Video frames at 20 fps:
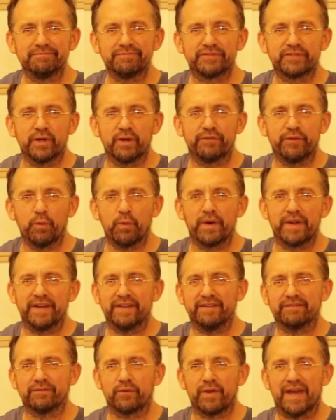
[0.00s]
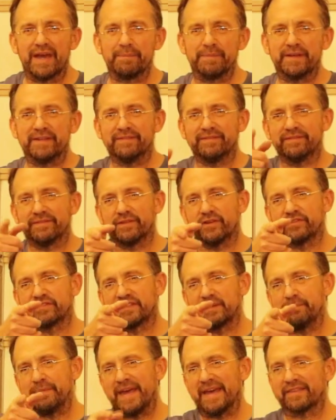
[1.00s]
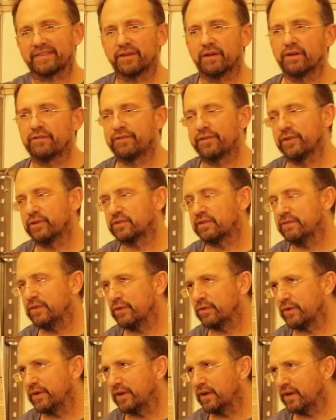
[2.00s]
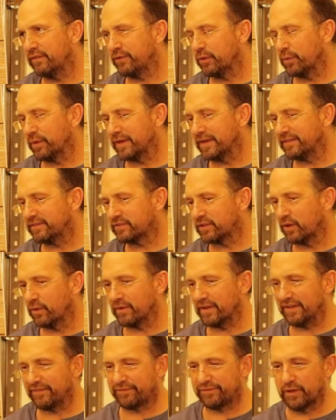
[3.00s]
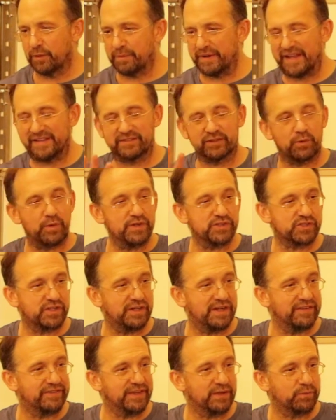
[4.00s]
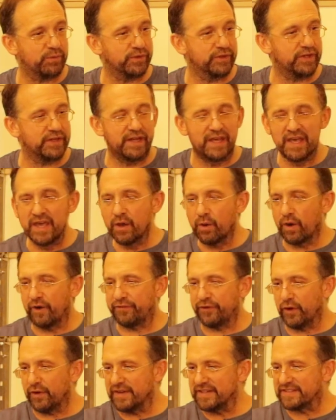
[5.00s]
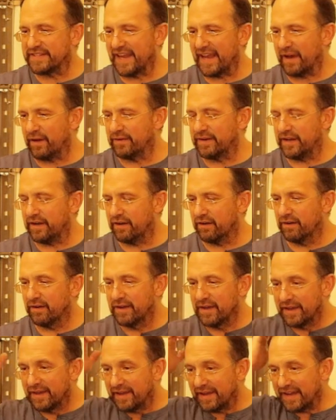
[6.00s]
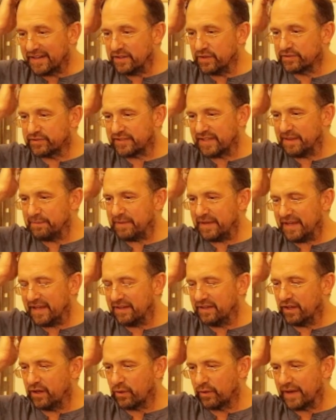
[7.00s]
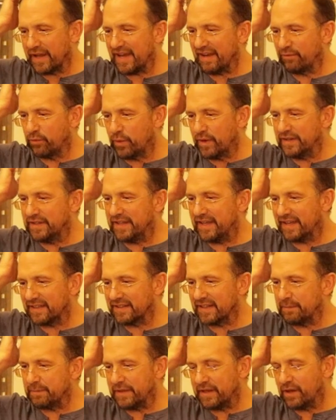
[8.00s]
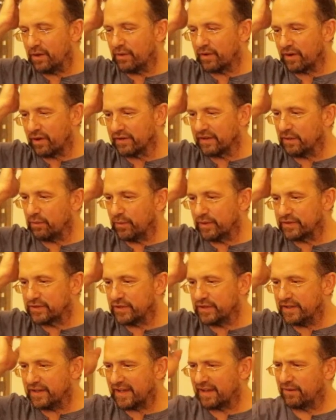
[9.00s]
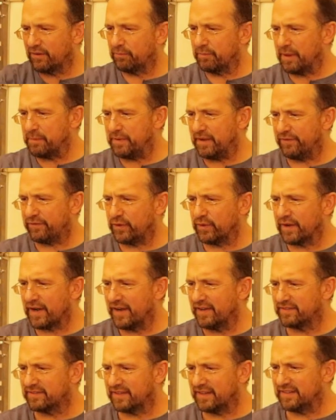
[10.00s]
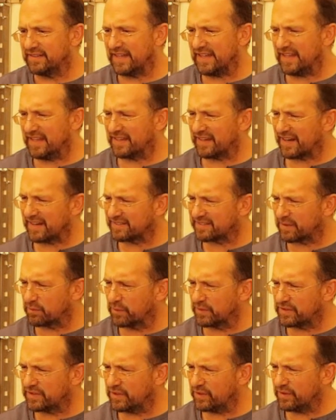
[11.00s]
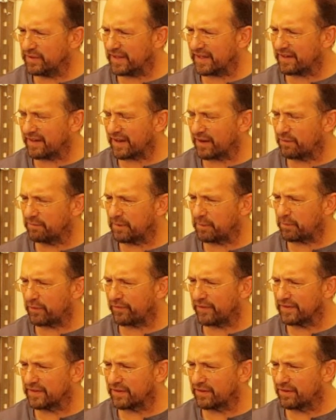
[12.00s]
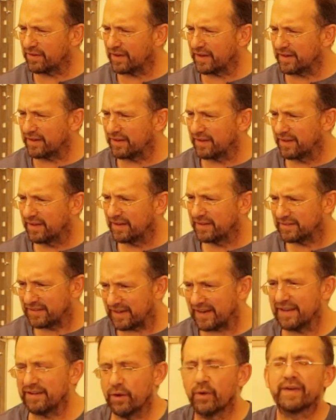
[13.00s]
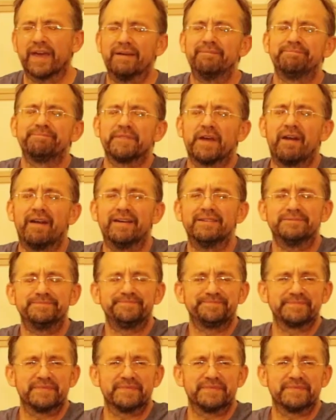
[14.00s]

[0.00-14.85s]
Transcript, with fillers: So if you want it, grab it. There's some back there for those of you that are here if you want it. So if nobody has a question, I think we're good. Or if you're in town here and you see me and you don't have one yet, let me know and I'll get one to you. I don't know, maybe if you guys... Dee Dee, did I send one to you yet? I don't remember if I did or not. You sure did. Did I? Yeah. Okay, all right.